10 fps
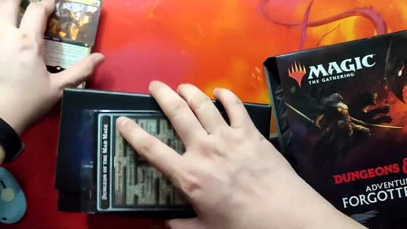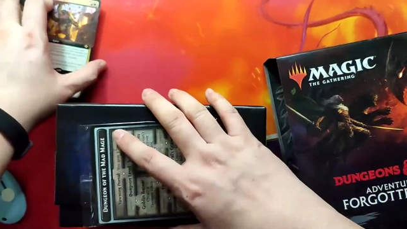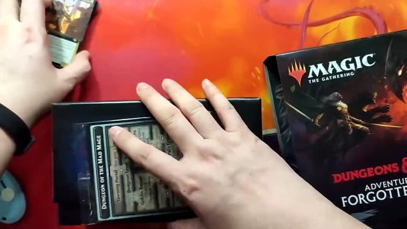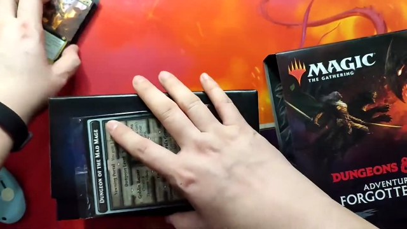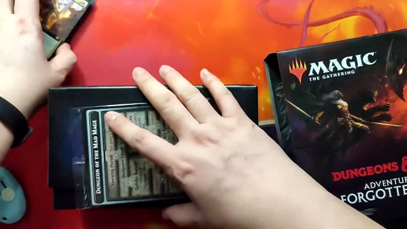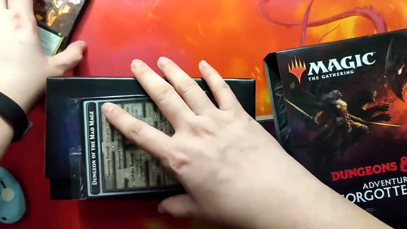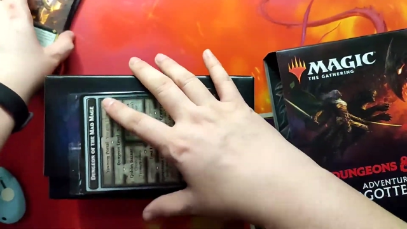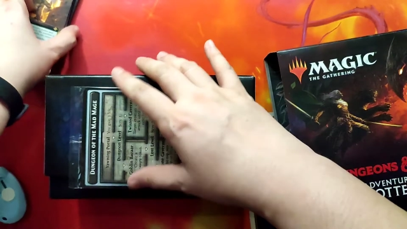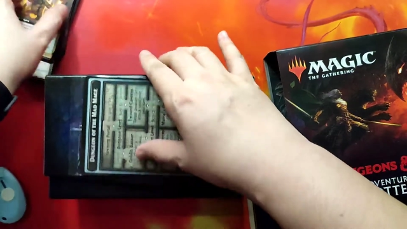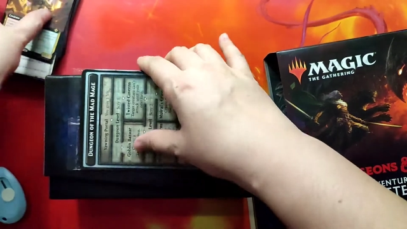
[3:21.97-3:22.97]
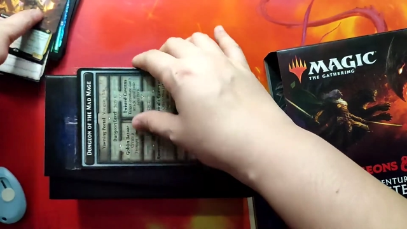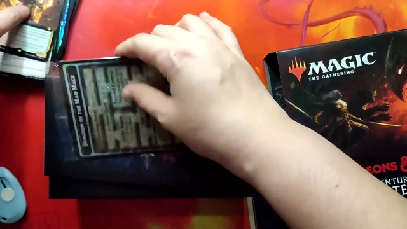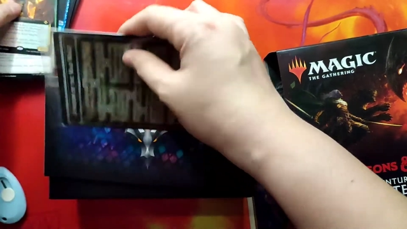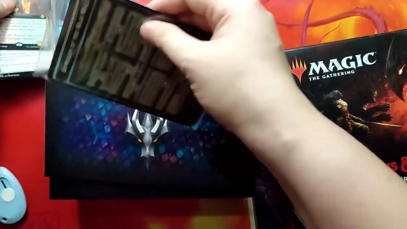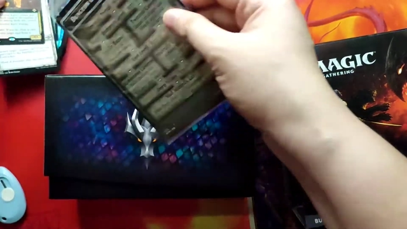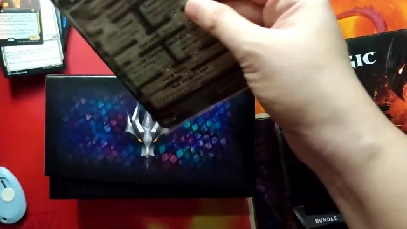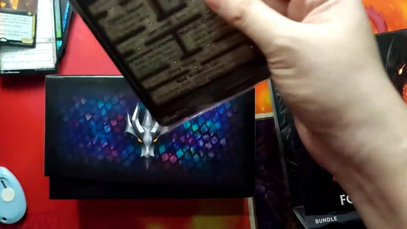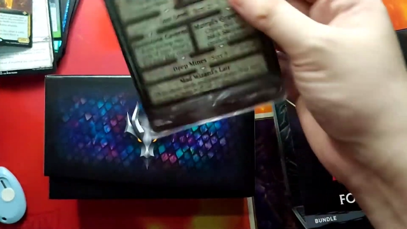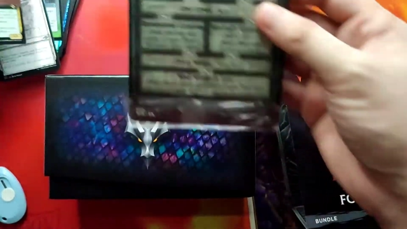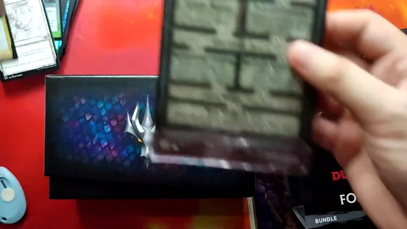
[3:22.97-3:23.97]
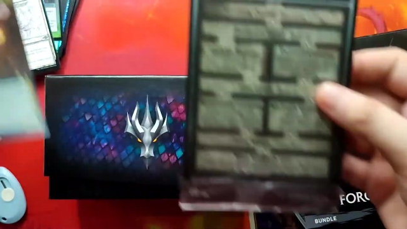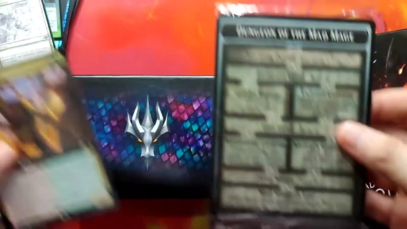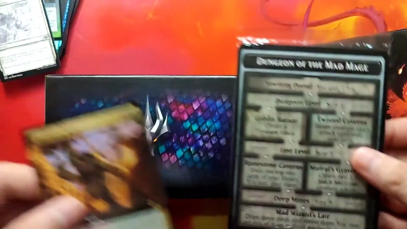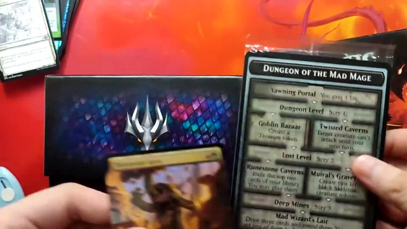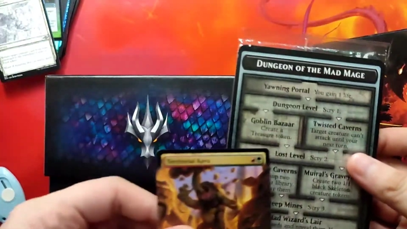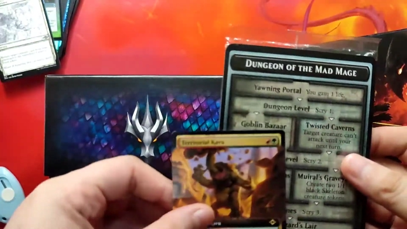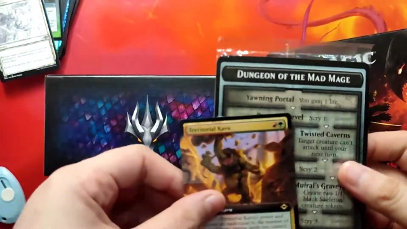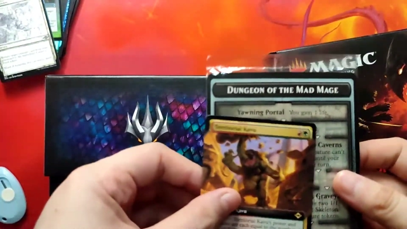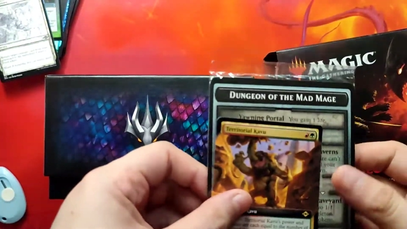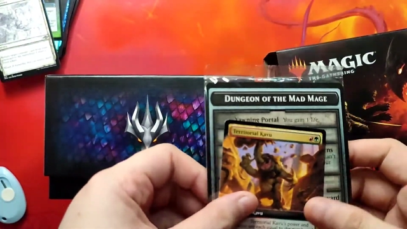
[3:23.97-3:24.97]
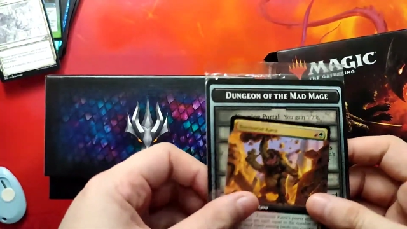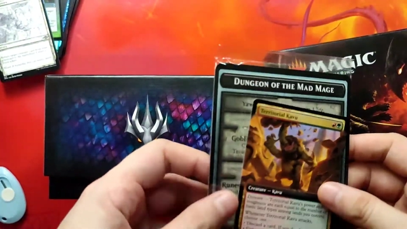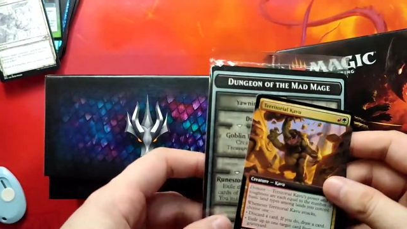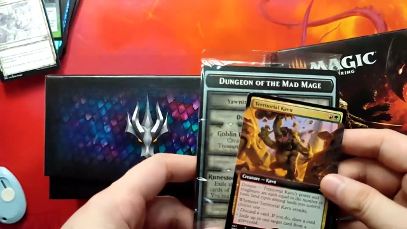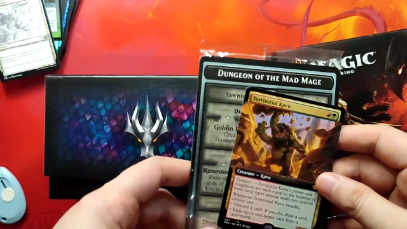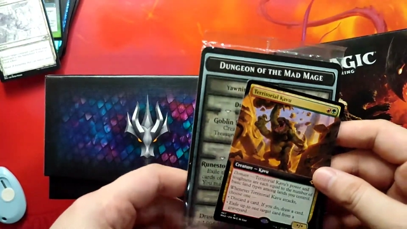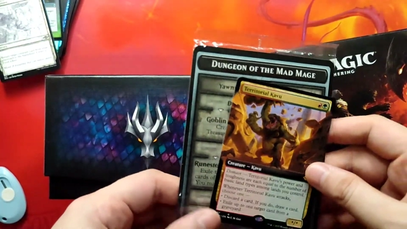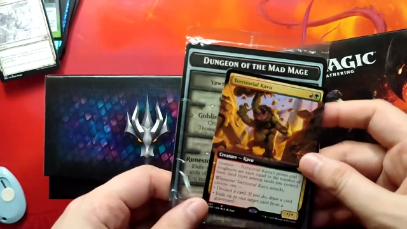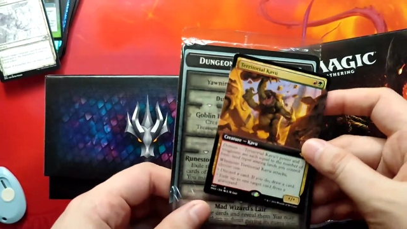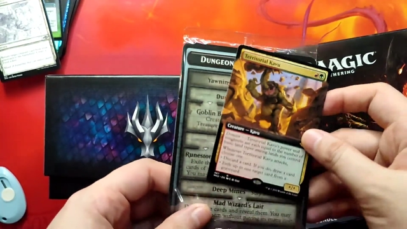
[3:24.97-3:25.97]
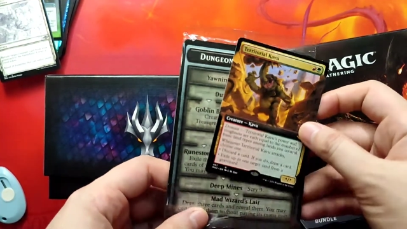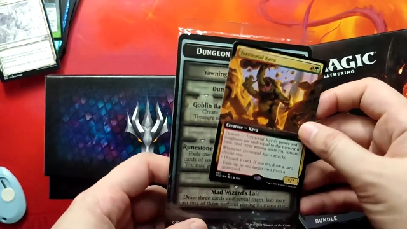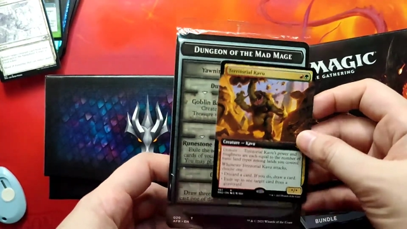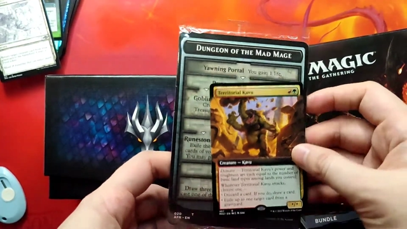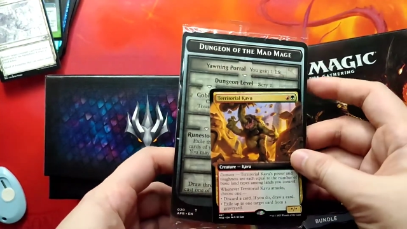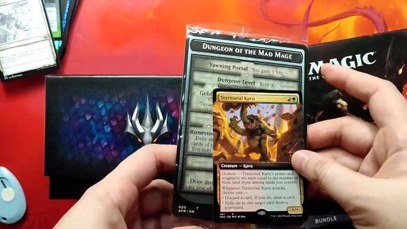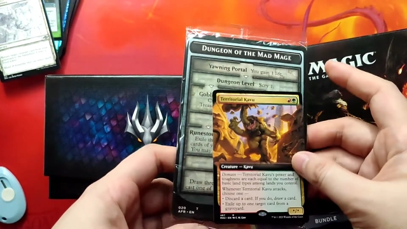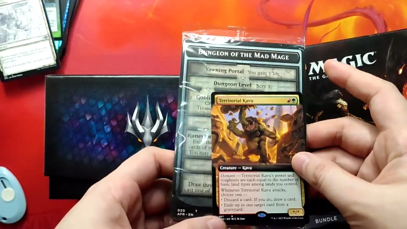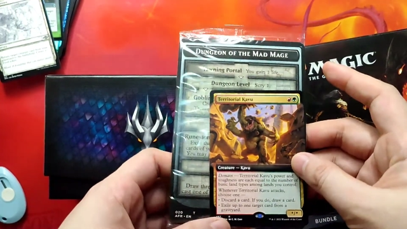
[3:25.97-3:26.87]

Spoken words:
(no speaker visible)